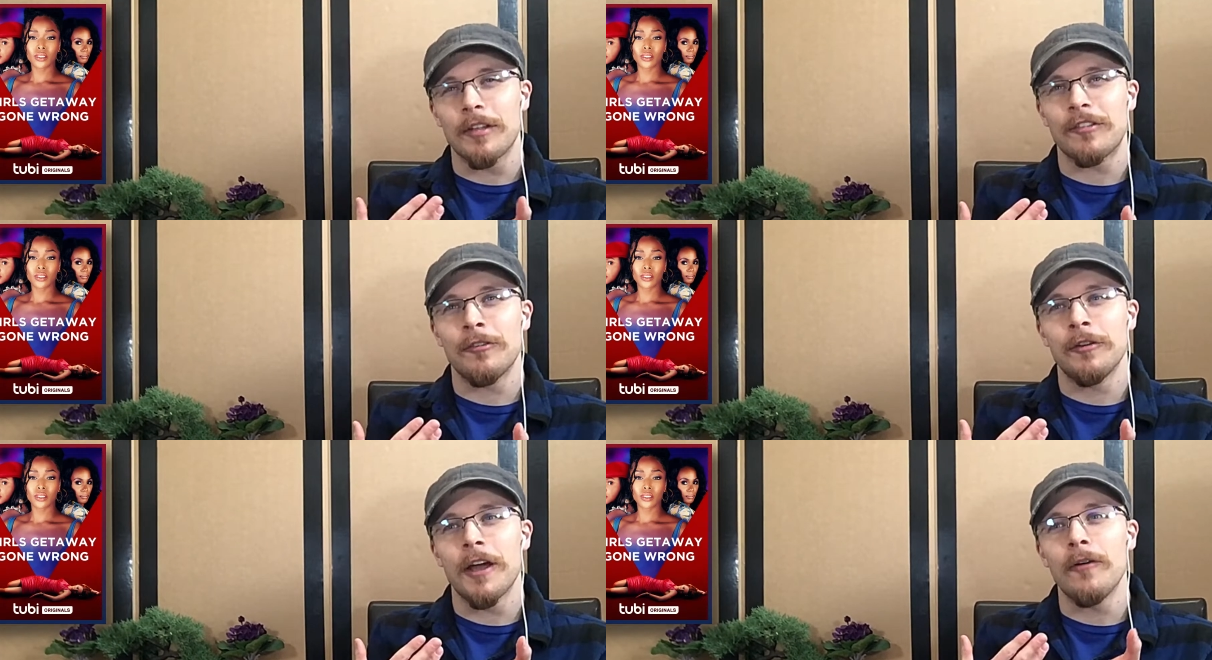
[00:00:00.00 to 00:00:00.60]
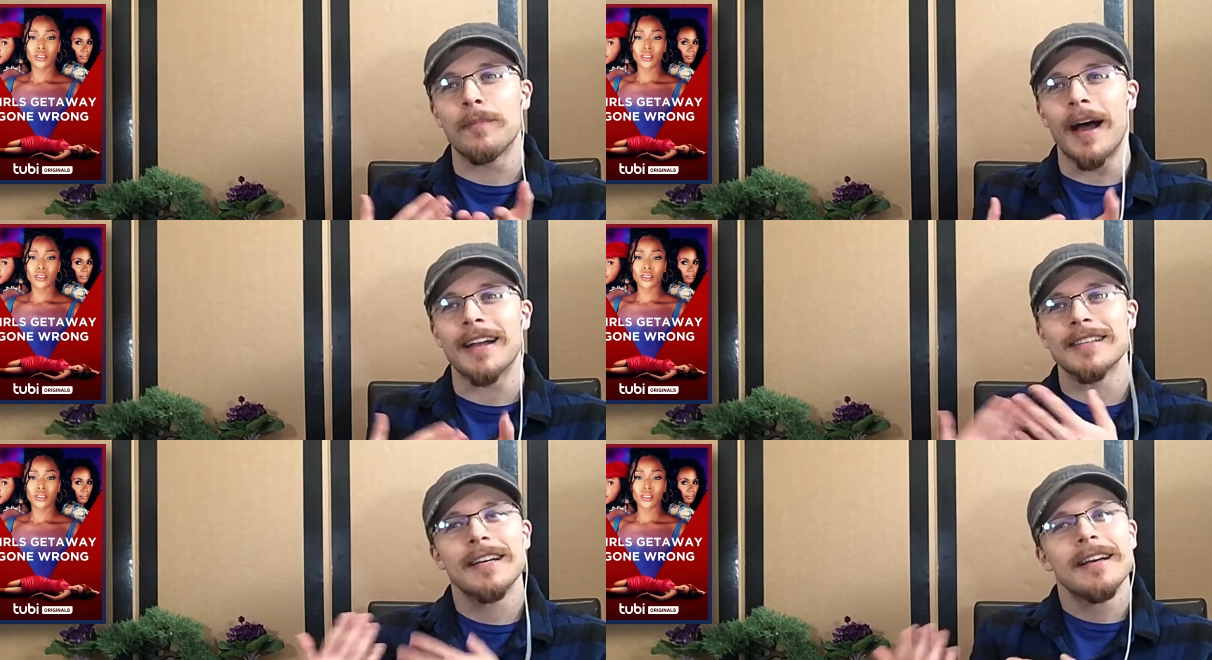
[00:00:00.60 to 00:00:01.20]
Speaker 1: with the studio,
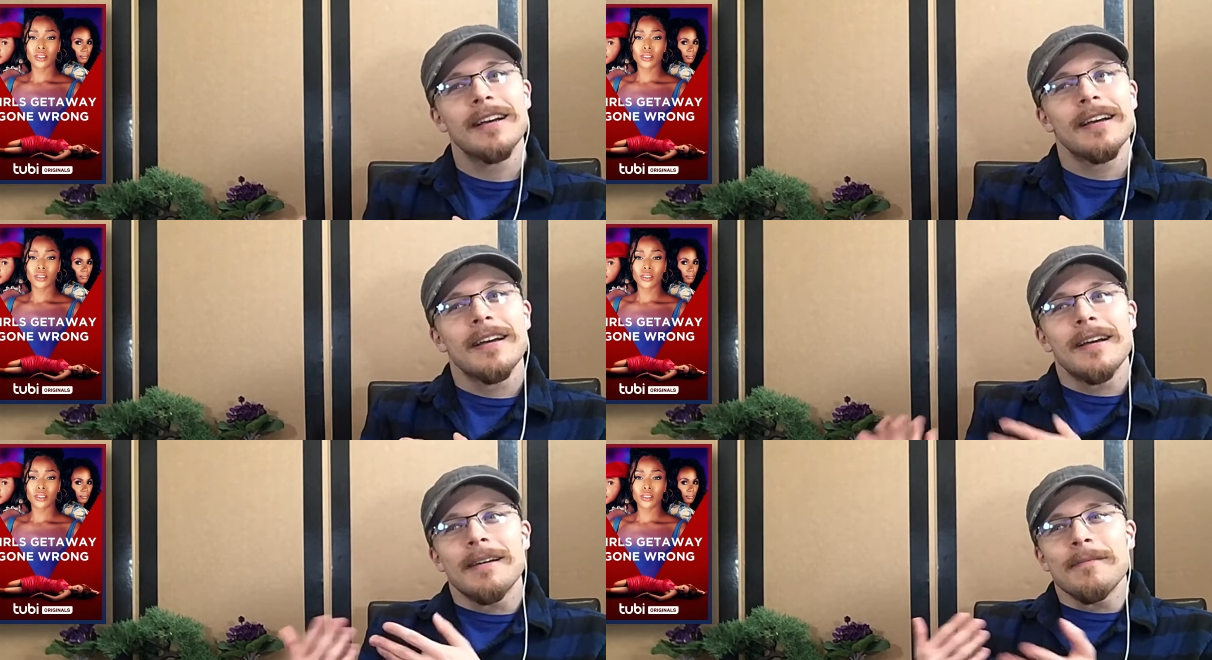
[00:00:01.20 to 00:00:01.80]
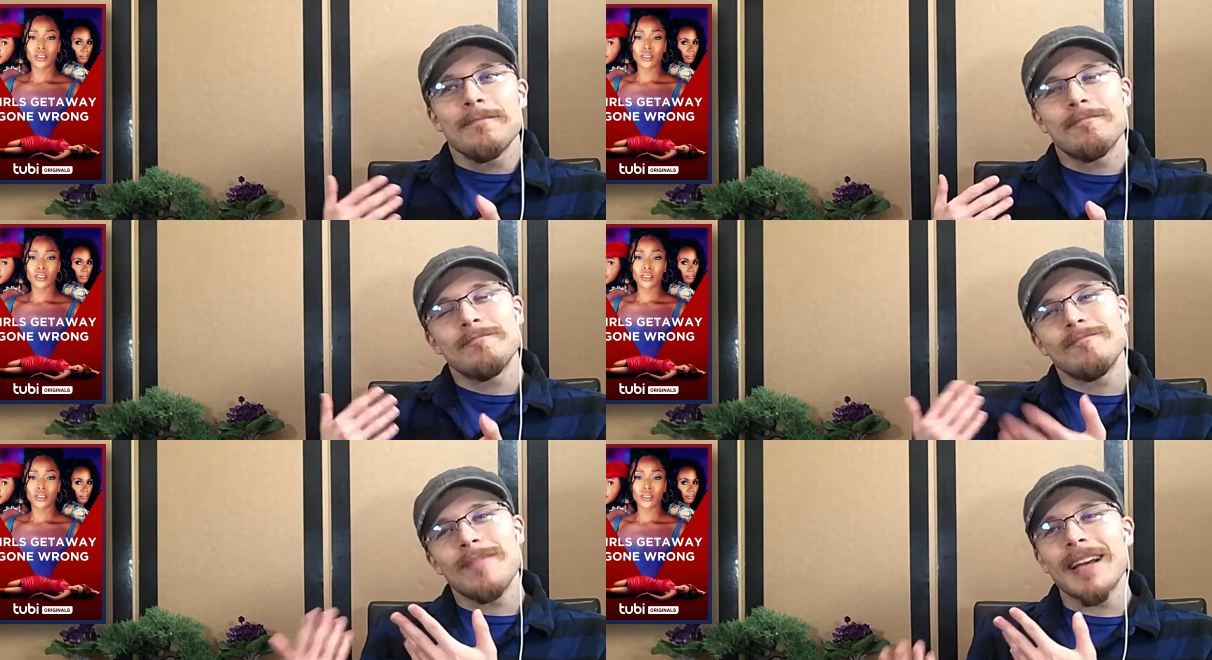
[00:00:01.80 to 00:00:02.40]
but
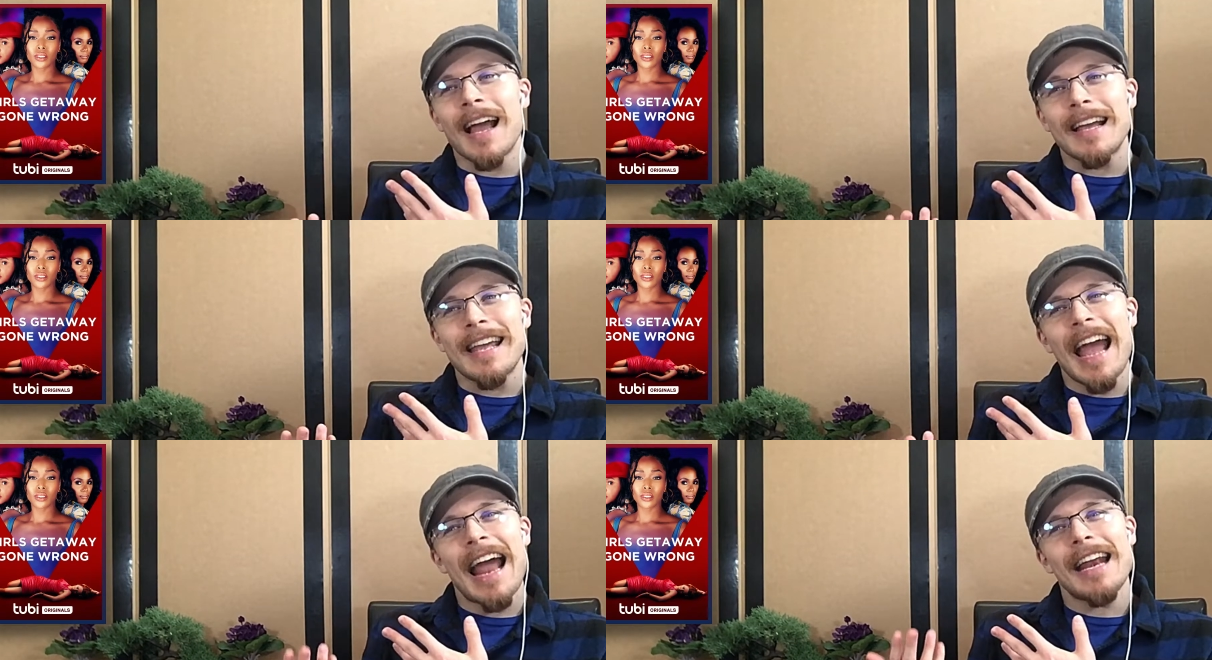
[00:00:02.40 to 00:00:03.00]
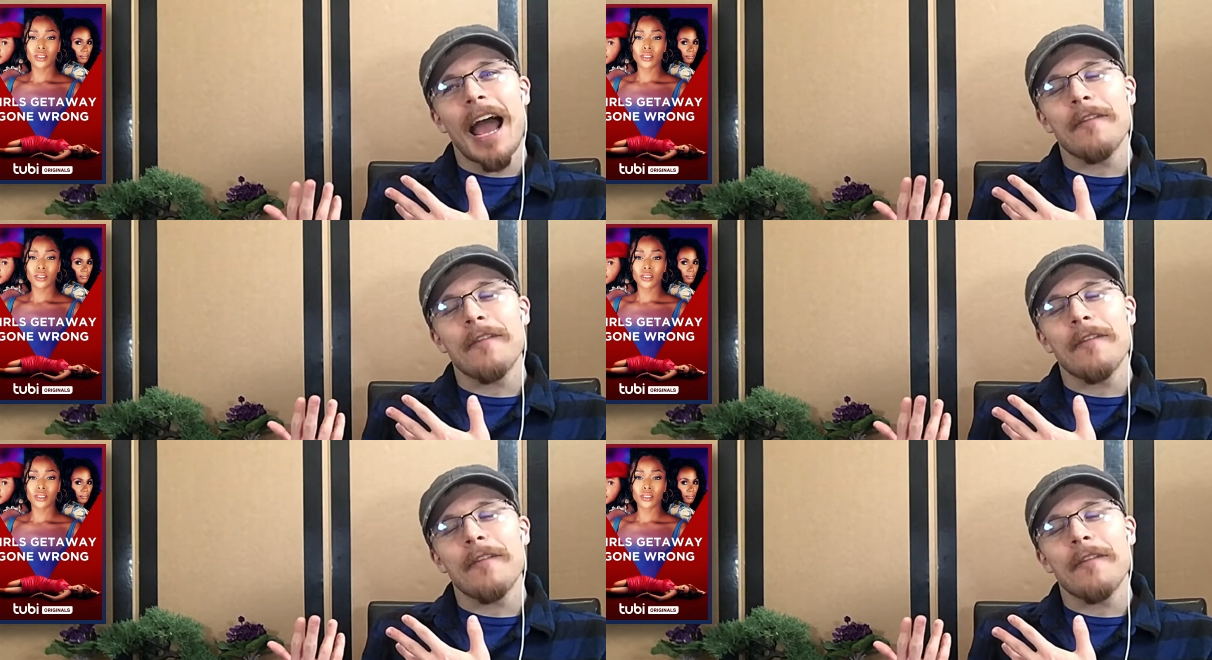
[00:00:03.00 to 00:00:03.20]
again,